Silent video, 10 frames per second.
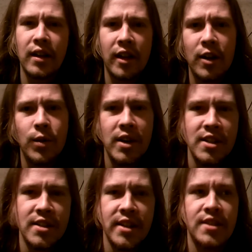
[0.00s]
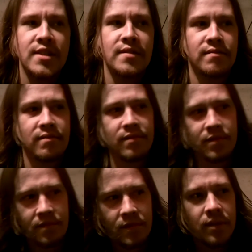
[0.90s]
a lot of ways it's
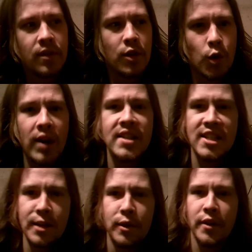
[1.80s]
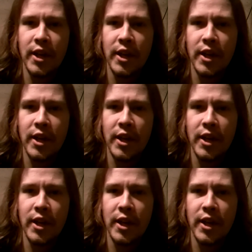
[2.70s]
quite similar.